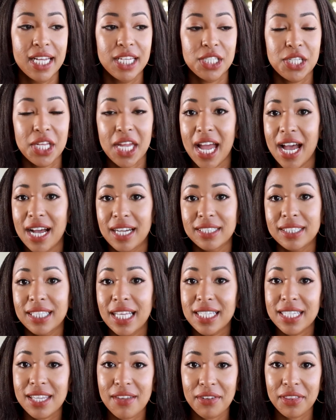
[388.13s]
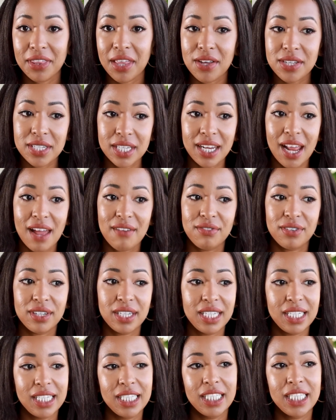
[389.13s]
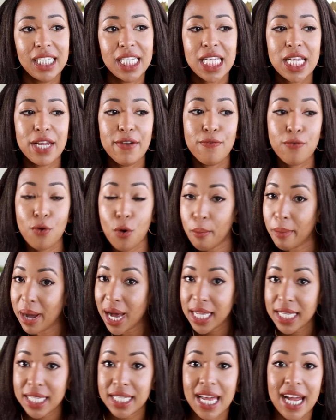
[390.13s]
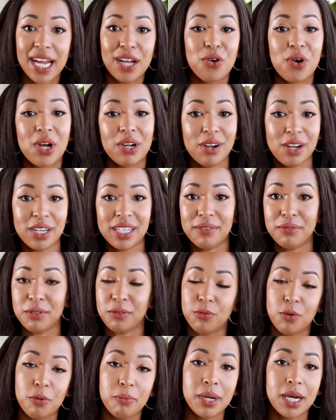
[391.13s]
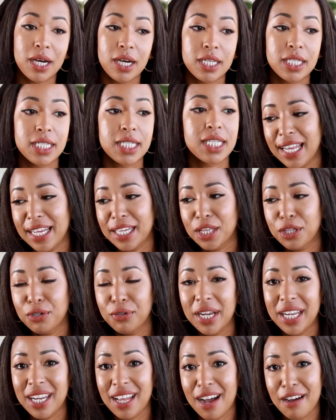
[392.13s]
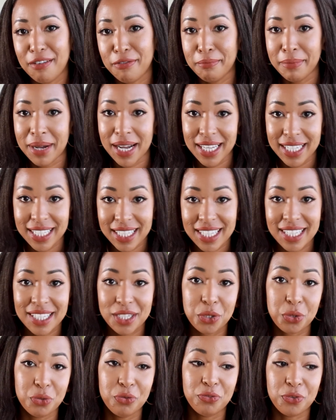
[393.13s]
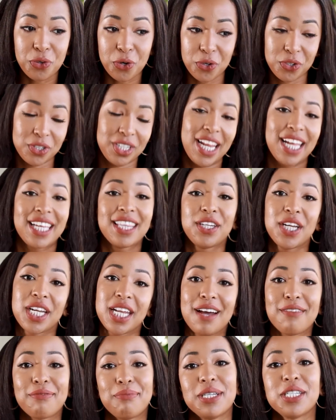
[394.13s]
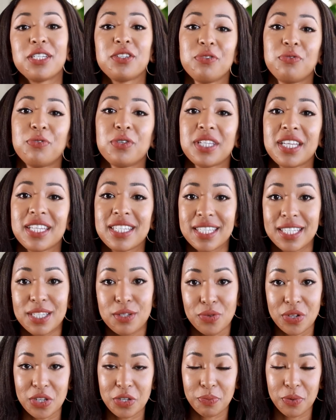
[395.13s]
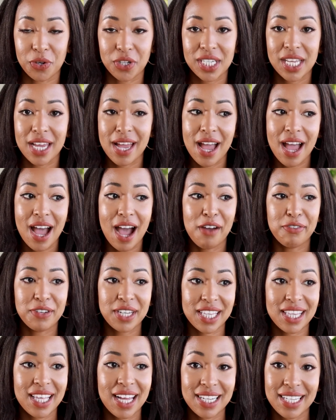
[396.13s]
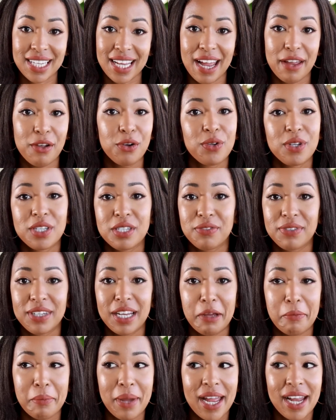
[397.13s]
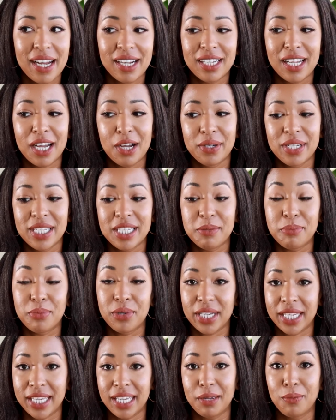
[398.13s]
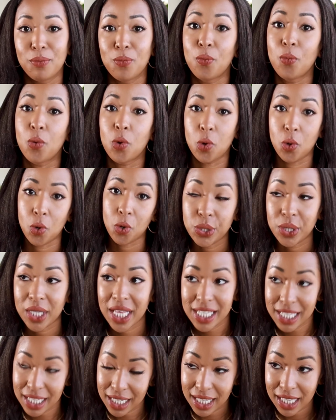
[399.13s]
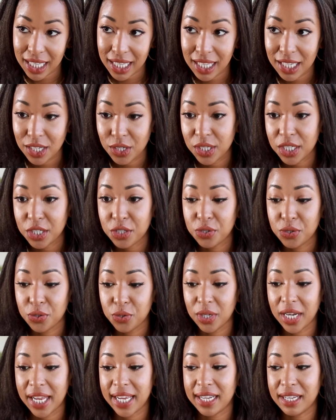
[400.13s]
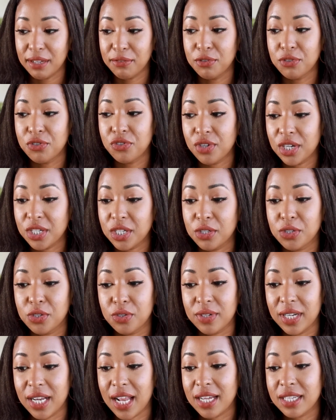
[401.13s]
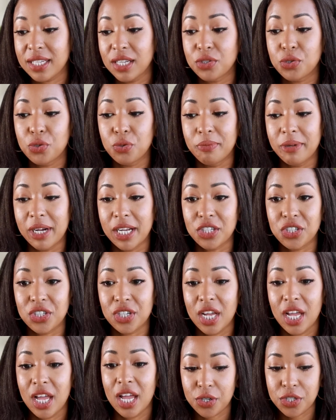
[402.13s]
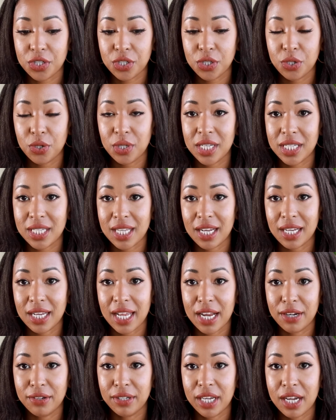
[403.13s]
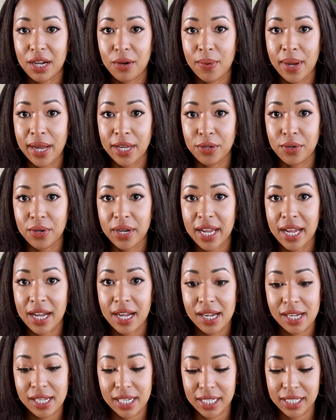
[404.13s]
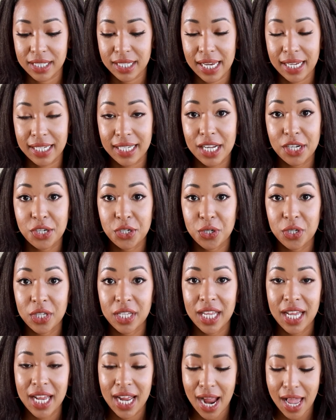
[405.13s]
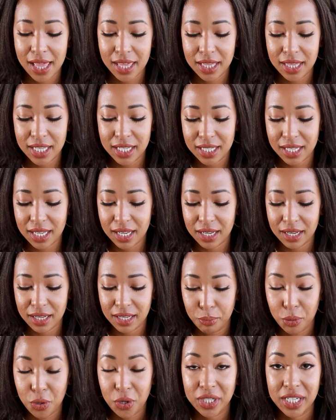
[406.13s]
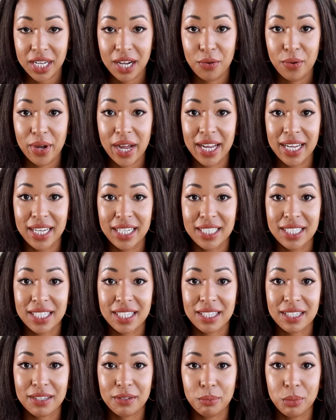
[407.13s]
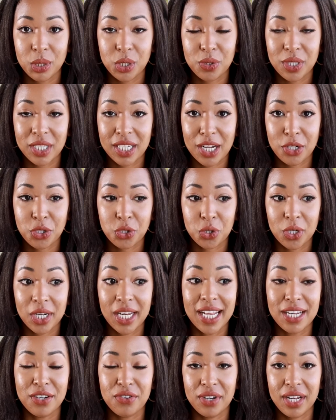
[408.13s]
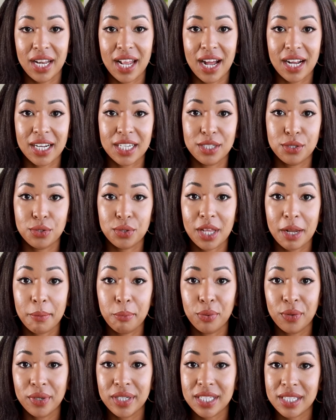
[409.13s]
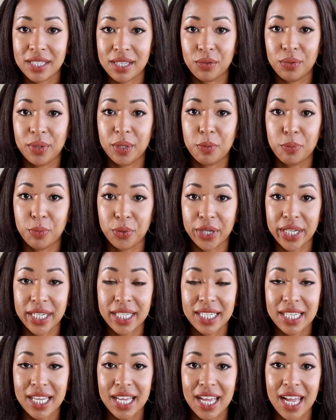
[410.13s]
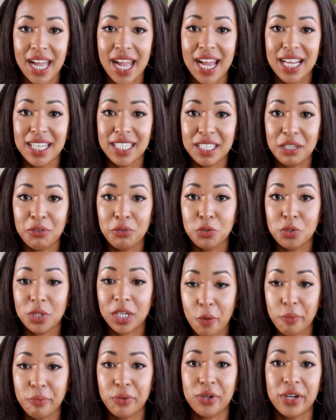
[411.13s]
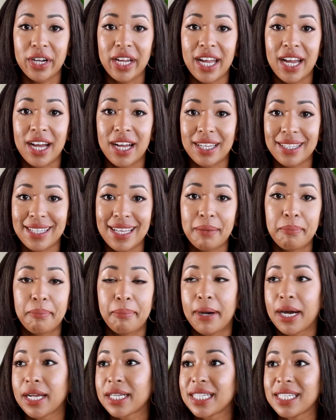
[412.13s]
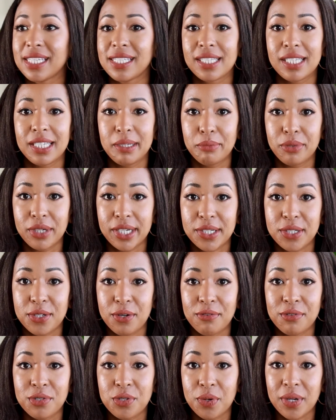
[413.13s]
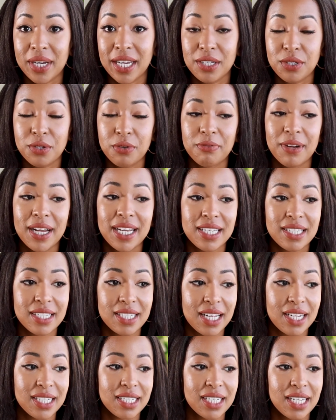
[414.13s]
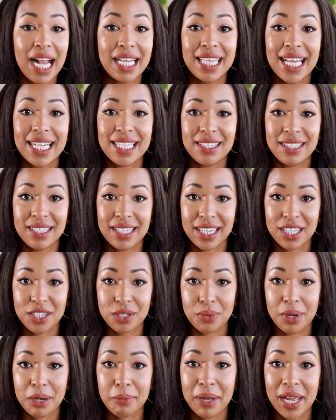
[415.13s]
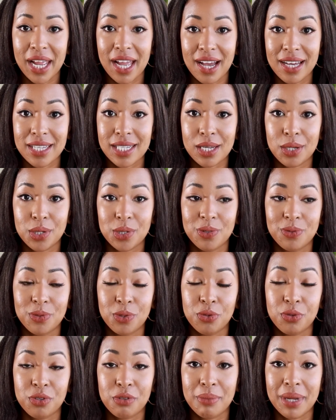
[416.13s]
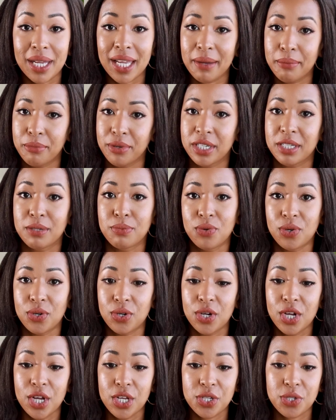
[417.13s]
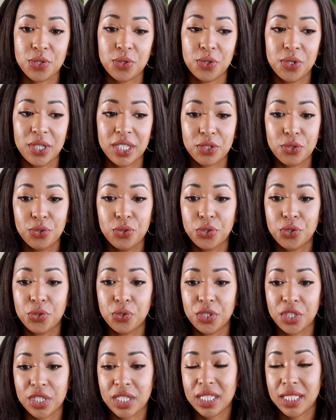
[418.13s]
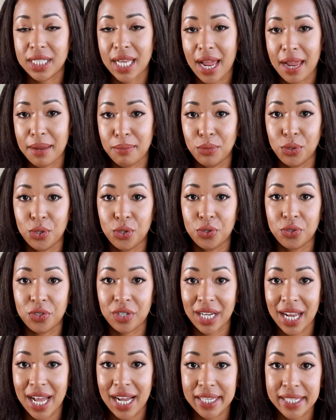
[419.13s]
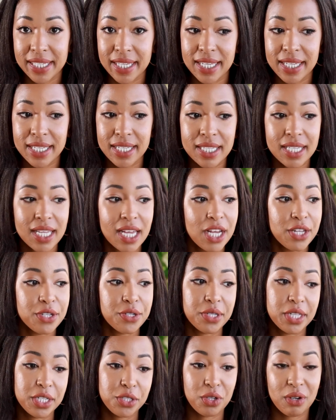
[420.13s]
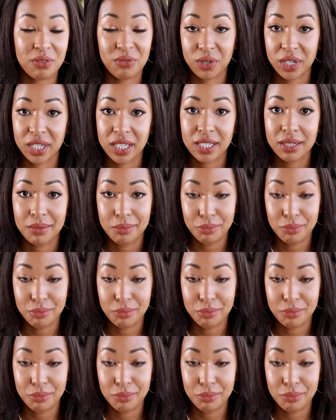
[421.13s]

So yeah, that's 7,000 every 4 months. I go around every 4 months, like 3.5 months to 4. Like 3.5 months to 4, that's the sweet spot. After that, I always feel like my hair now is breaking more. So that's another thing you need to know. Like, if you stretch out your relaxer too much, because you know there's that area where your hair is like natural, and then there's the border where it's between natural and relaxed. So that point is a weak point. And if you comb your hair, that part easily breaks off. So what I used to find is that at that stage, when my hair has a lot of growth, my hair breaks more. So it's good to just time your relaxers so that you avoid